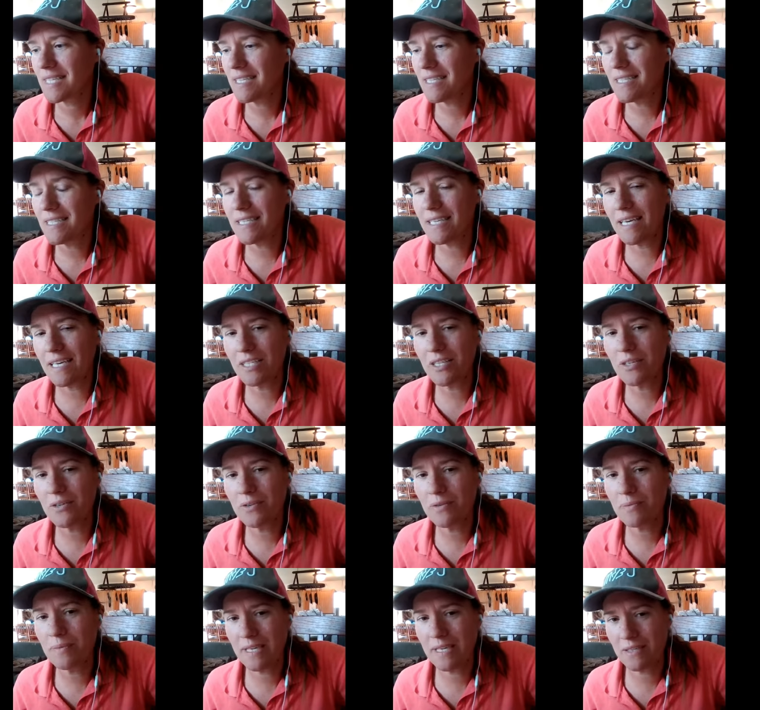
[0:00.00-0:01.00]
stay
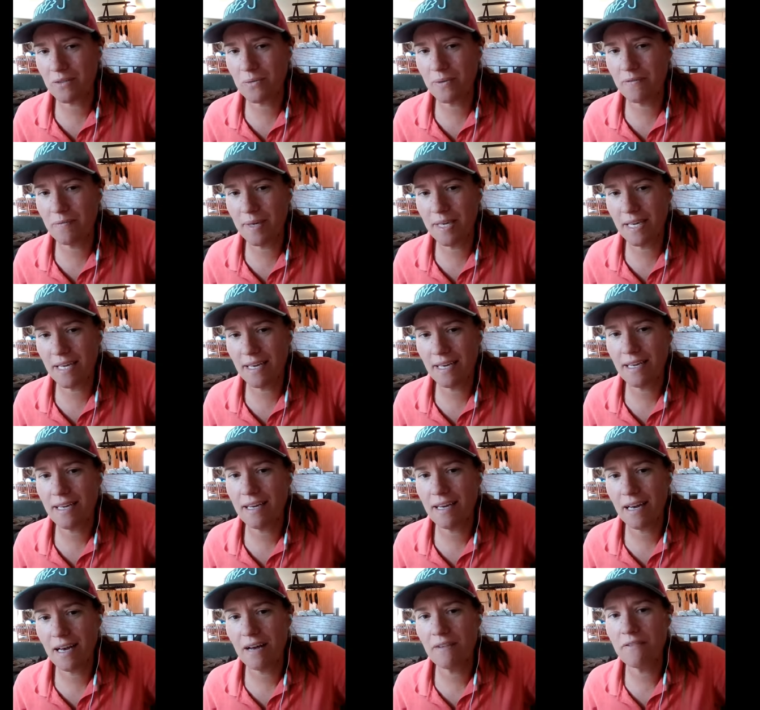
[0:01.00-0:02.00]
tuned, because we've been
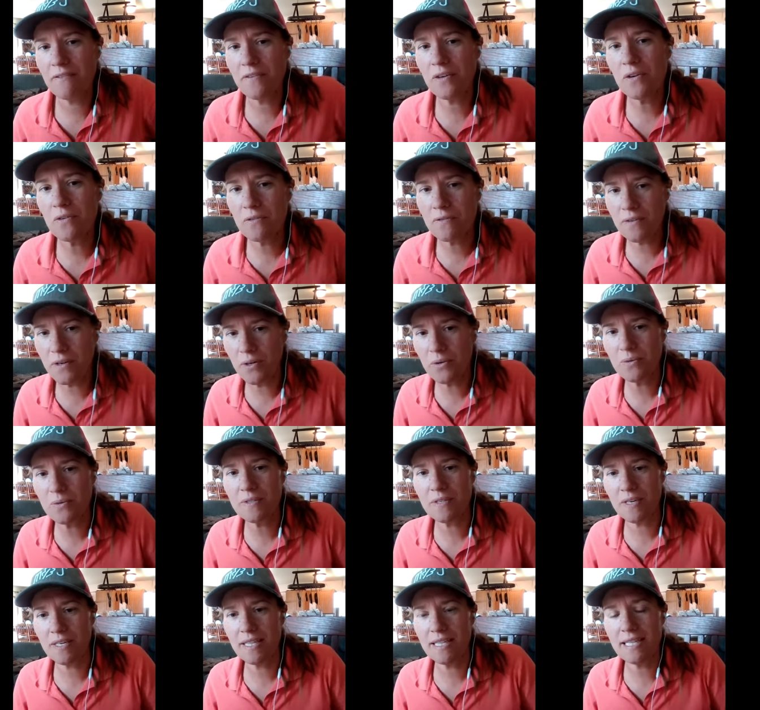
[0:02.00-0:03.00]
getting a few
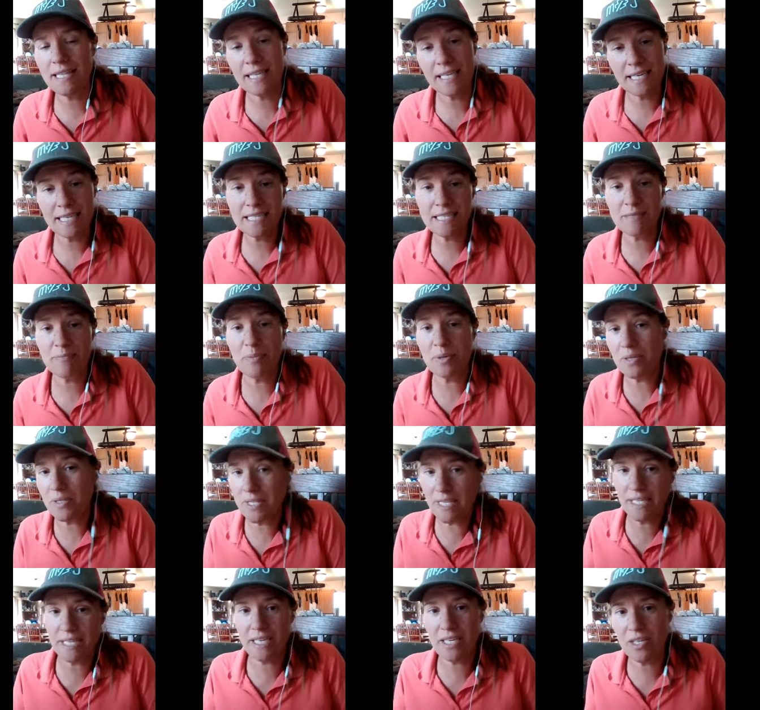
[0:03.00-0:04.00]
views on this
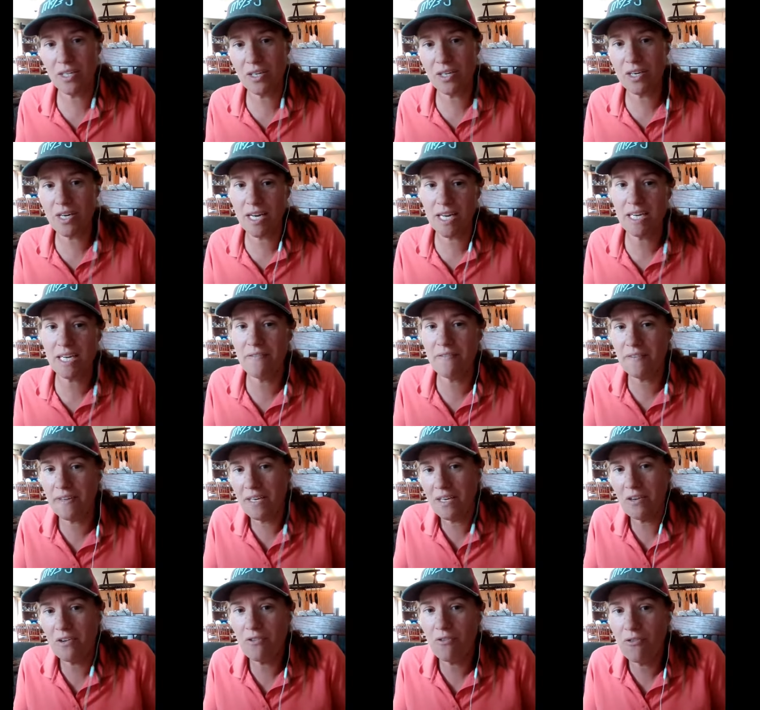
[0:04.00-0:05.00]
particular kind of
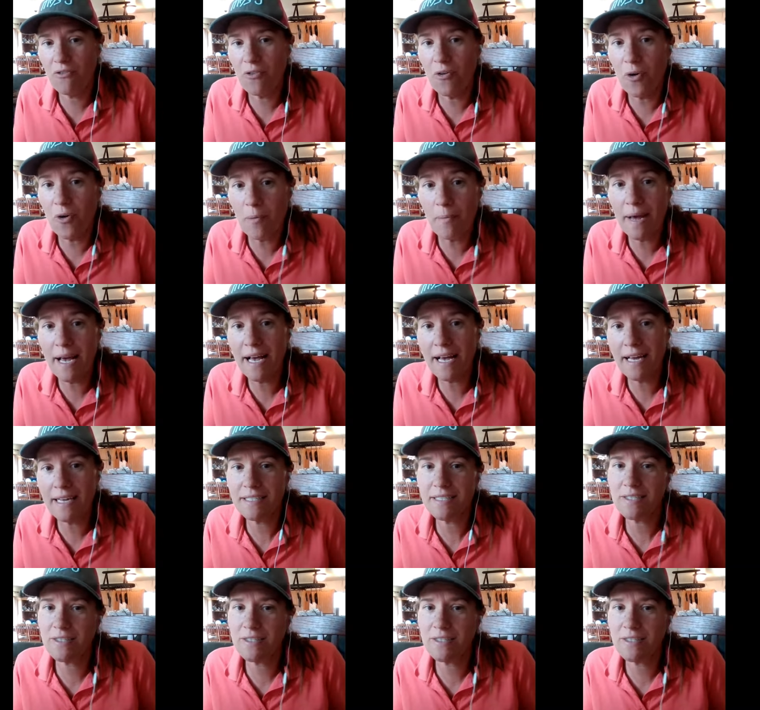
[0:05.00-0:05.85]
video format.